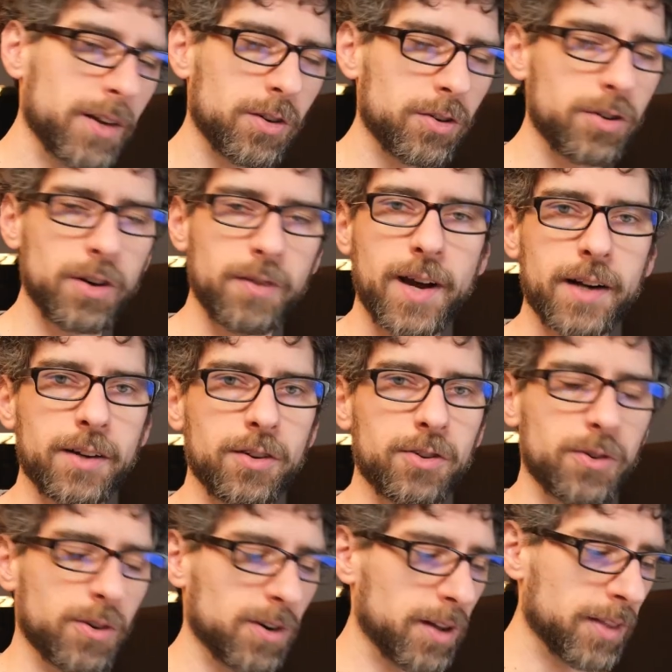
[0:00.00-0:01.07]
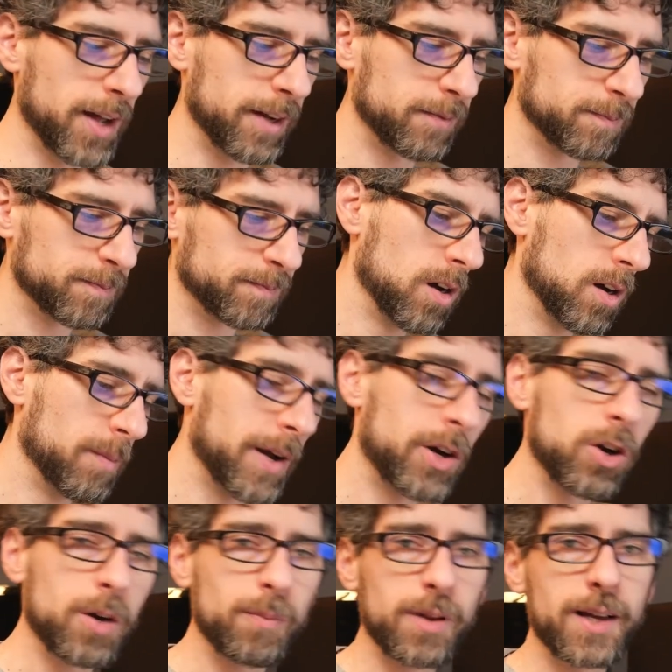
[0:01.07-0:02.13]
should have acted sooner on that. My
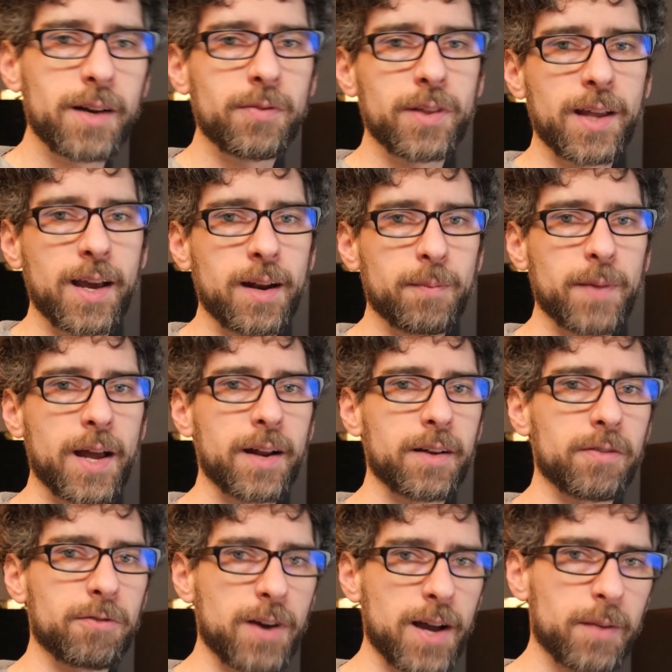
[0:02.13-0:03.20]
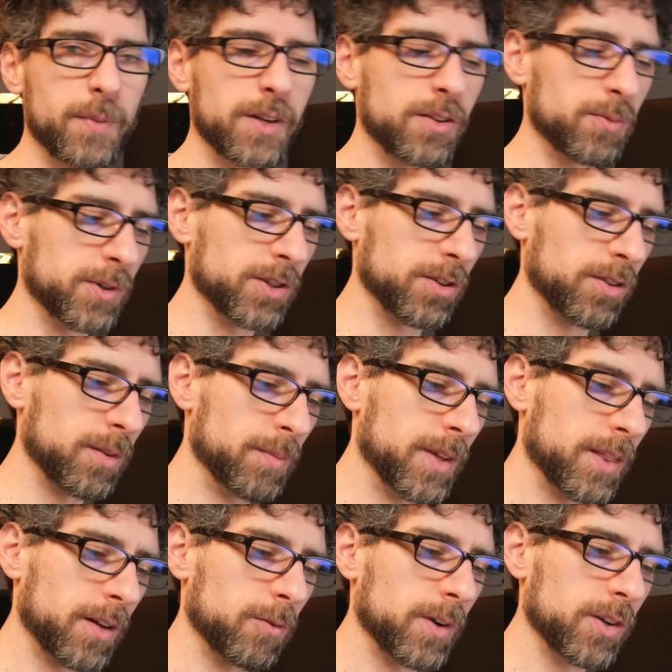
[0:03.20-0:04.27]
current plan for the enigmatic fragments, which is the
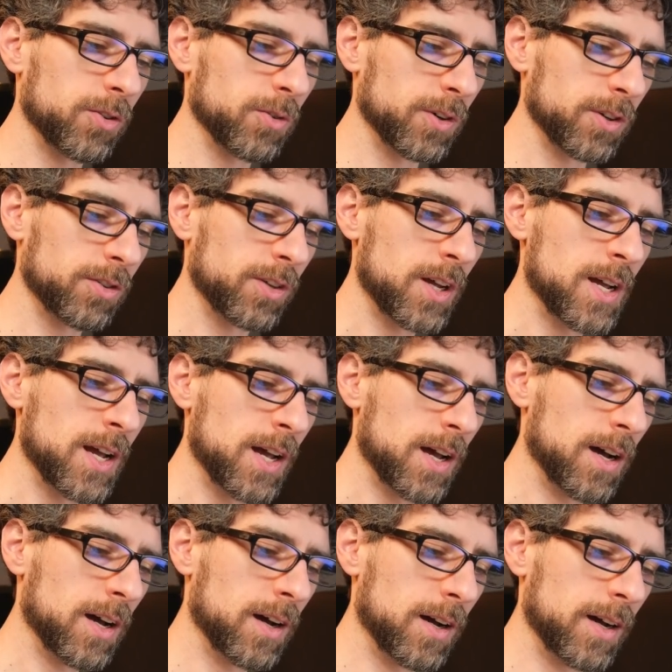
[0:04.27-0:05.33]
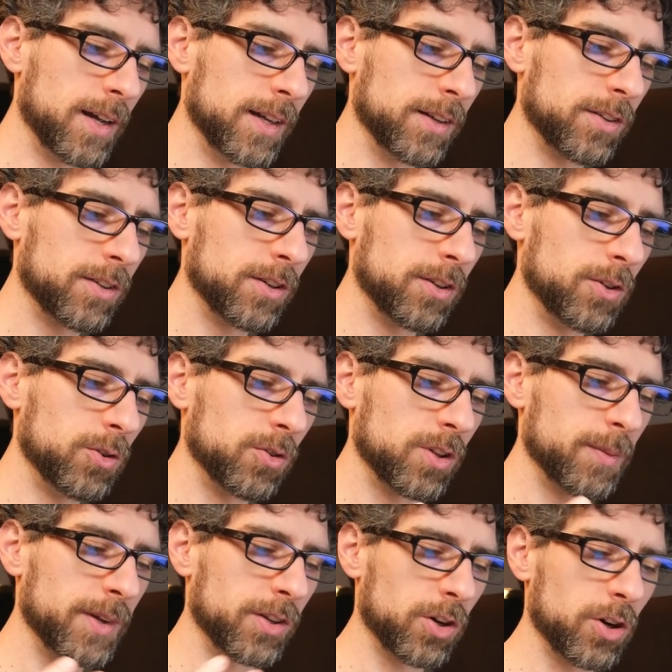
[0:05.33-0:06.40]
mythic resource, is to use
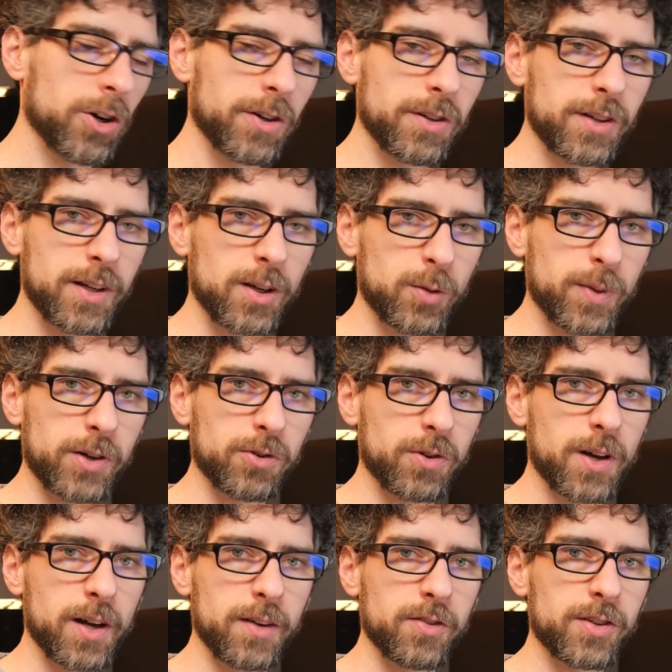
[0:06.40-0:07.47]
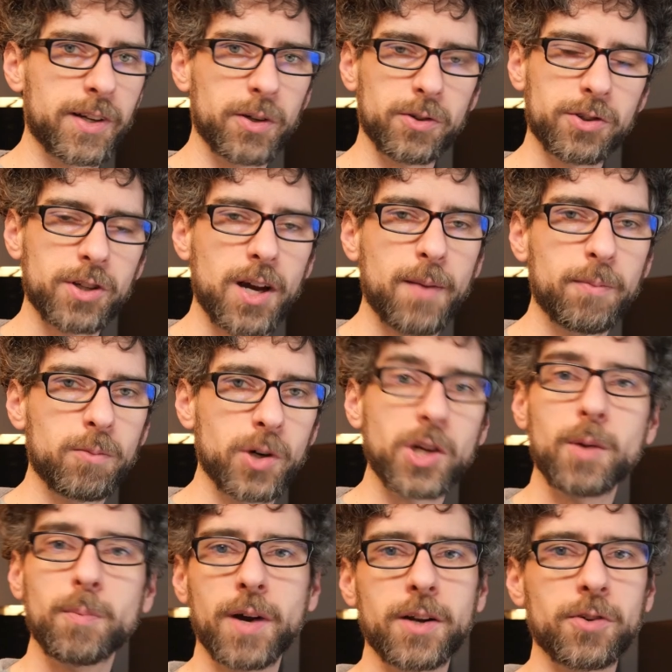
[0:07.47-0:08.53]
them as a currency in a special kind of skill shop where you
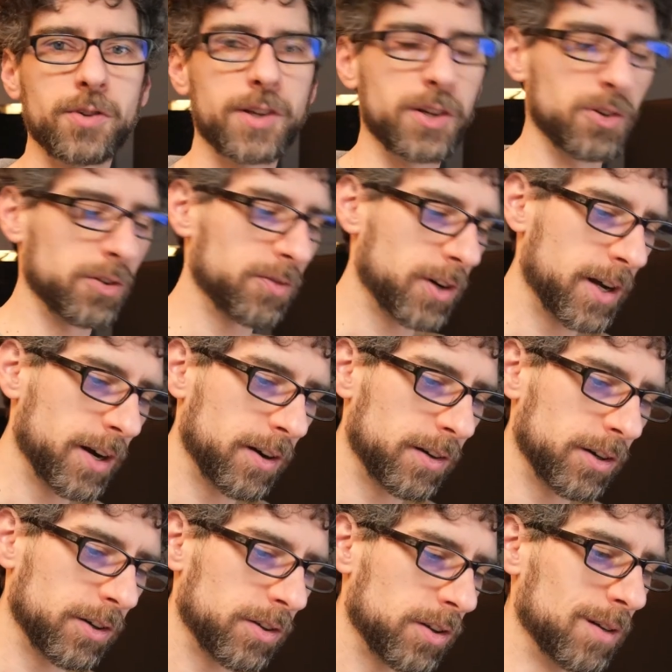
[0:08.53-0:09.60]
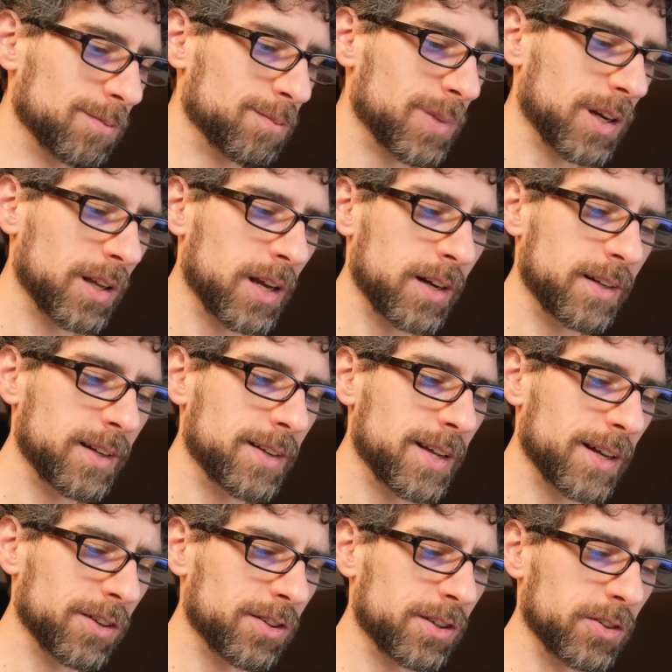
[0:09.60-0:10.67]
can buy new skills for characters. But a lot of
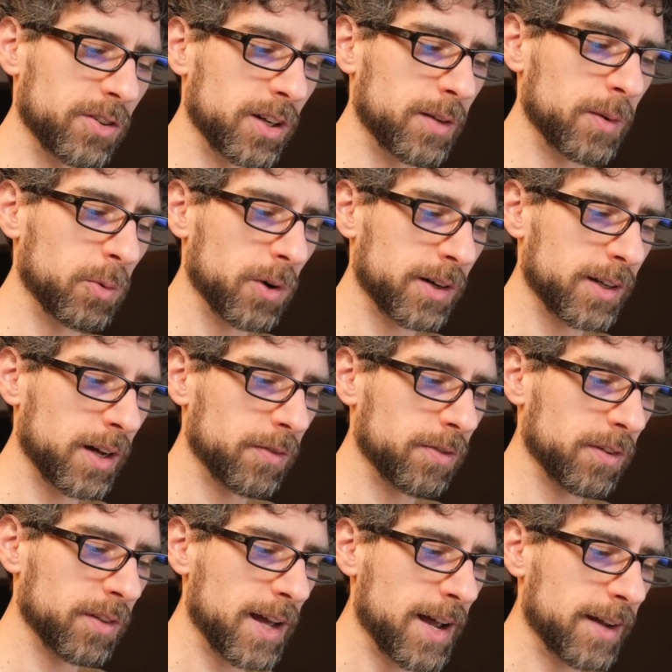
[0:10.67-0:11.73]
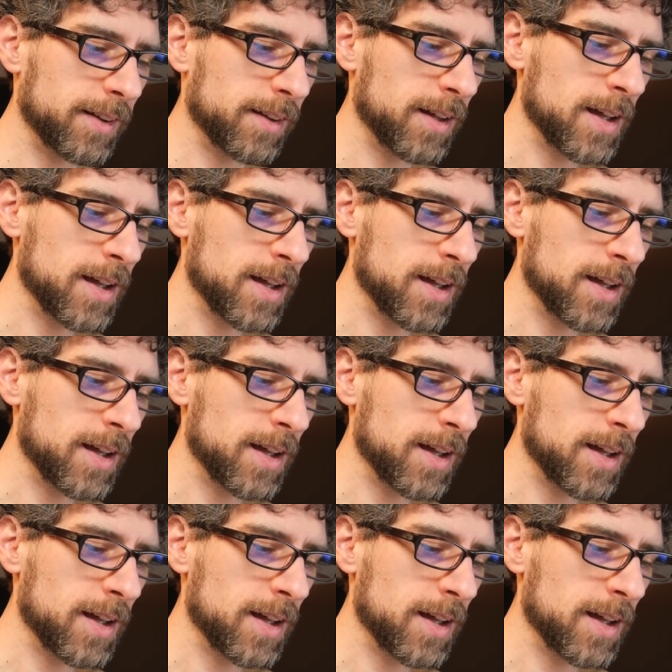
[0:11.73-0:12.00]
details still need to be worked out for that.